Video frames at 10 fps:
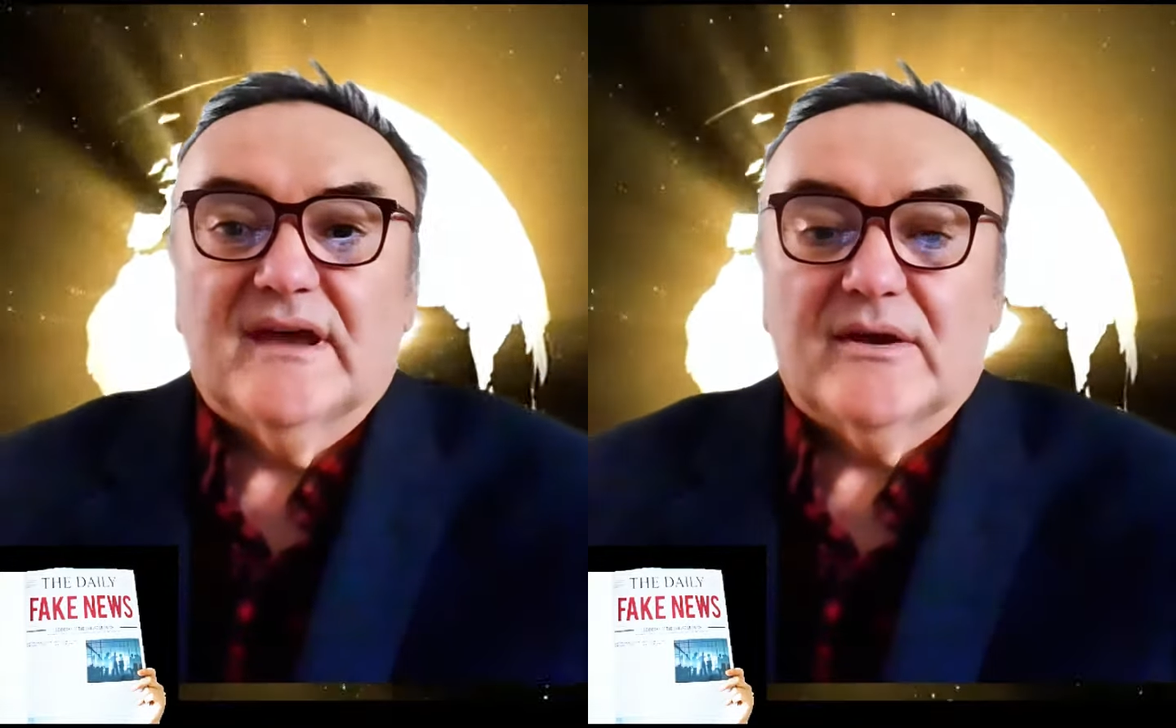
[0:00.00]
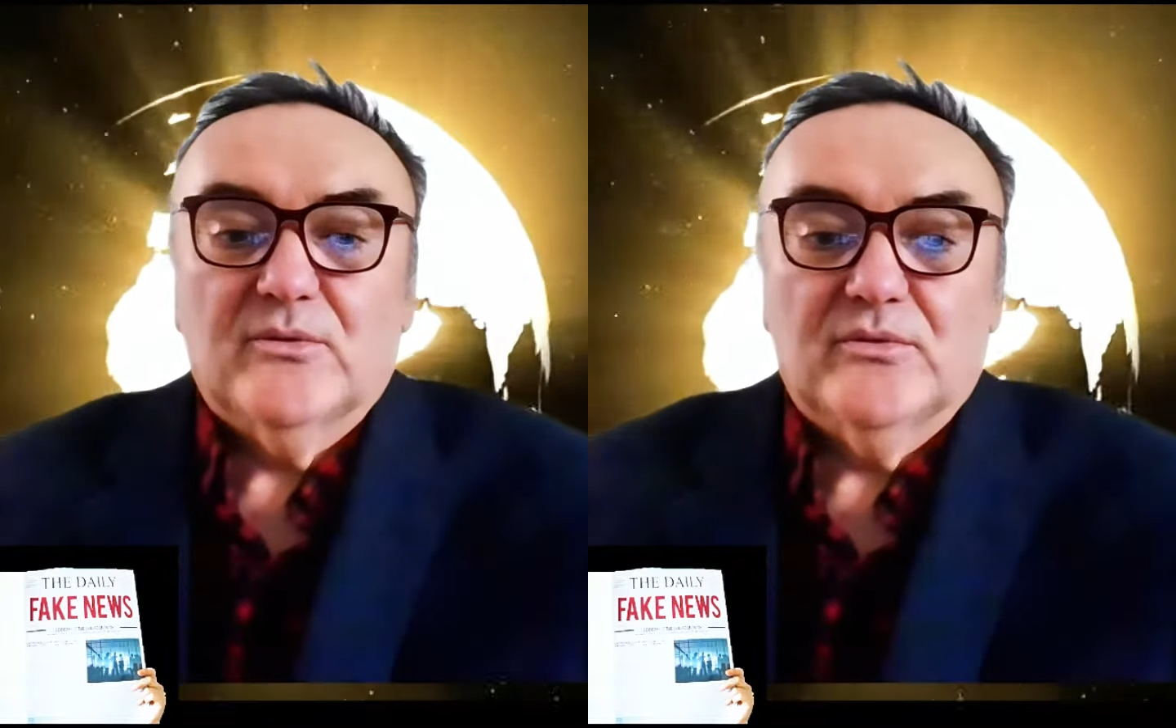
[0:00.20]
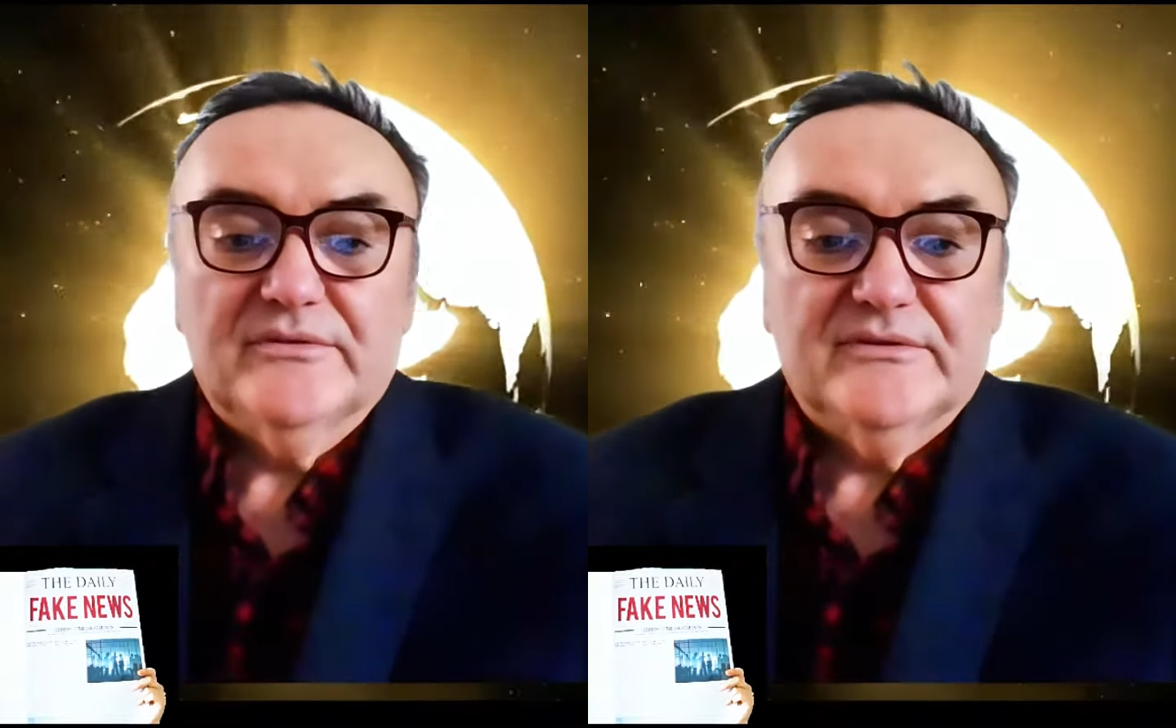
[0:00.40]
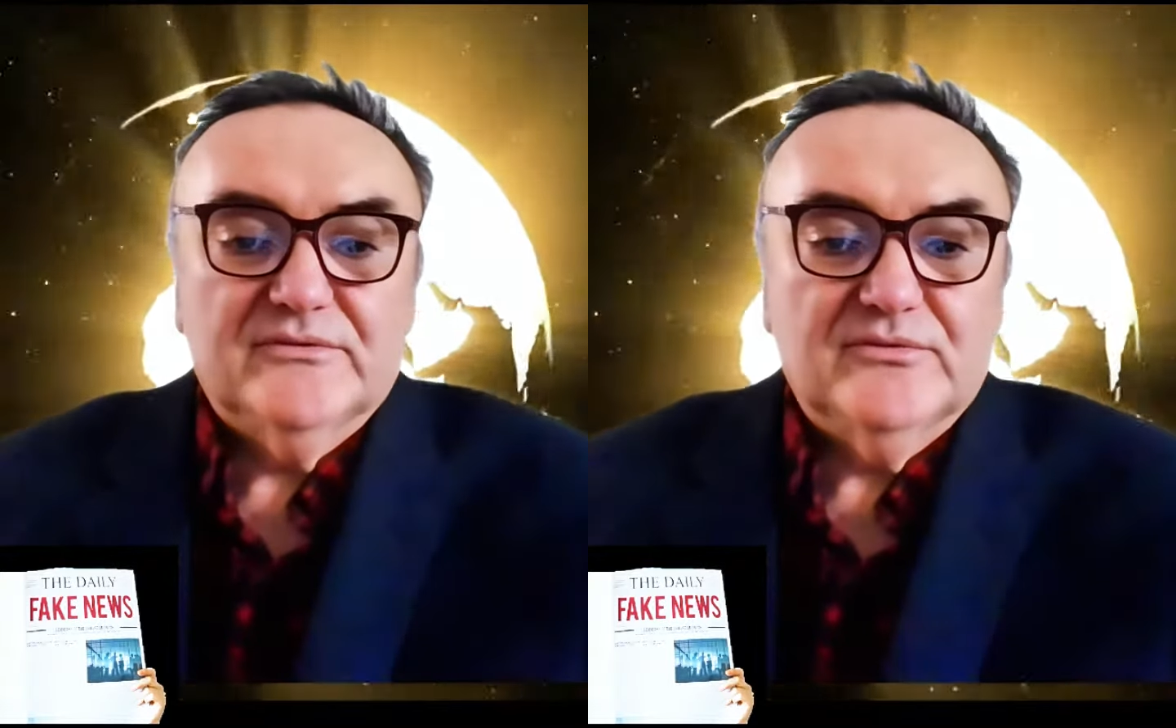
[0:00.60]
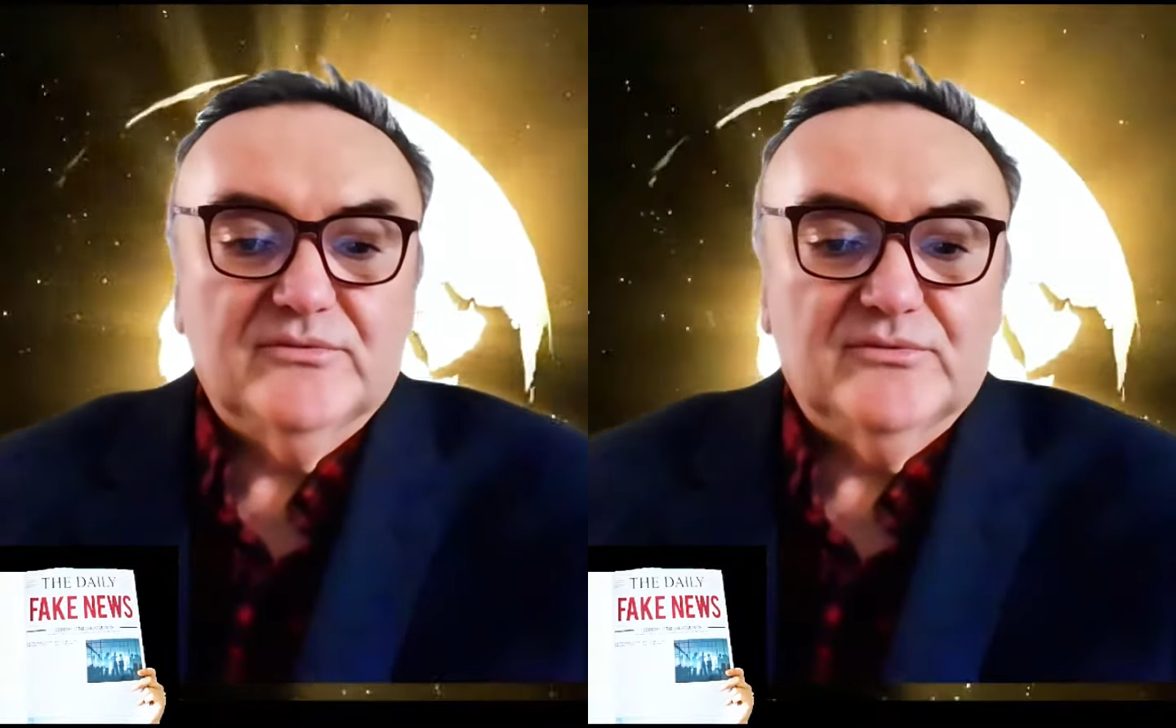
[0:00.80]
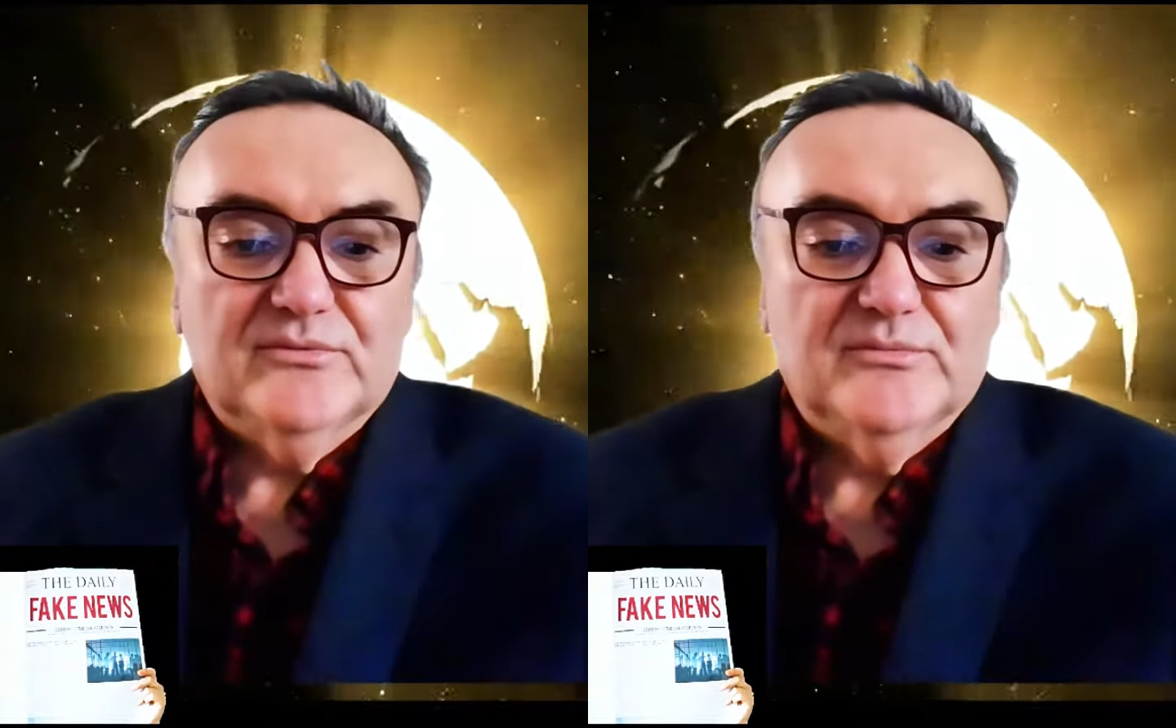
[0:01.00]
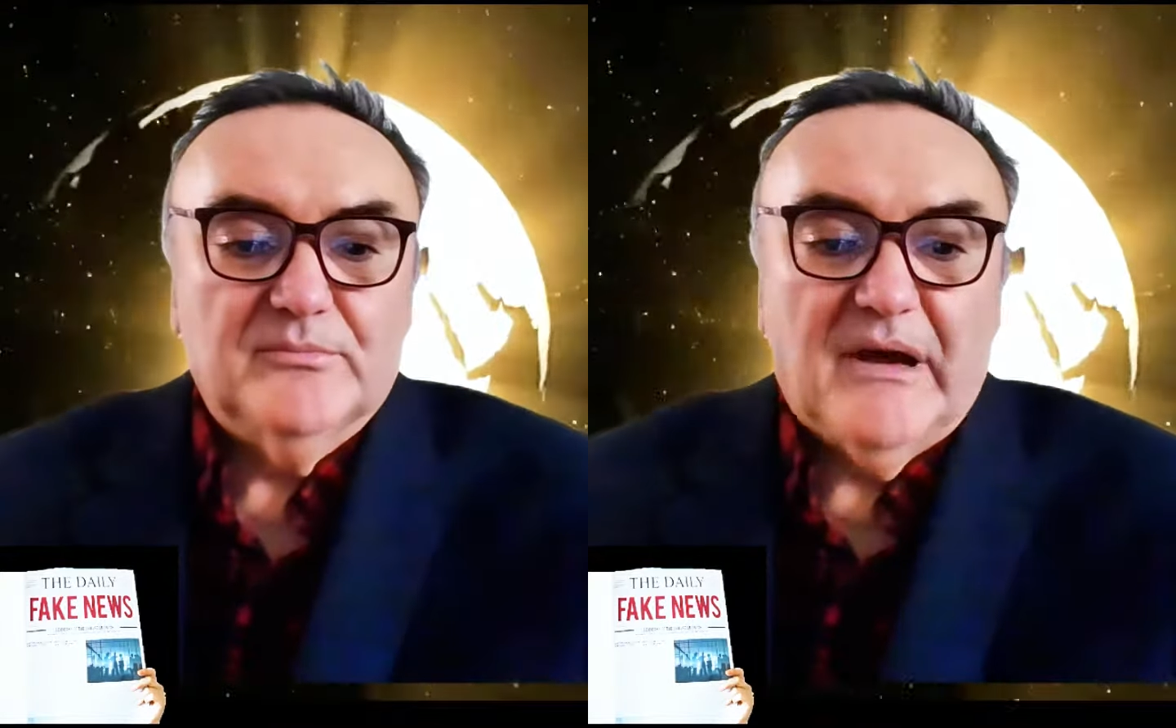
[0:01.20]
according to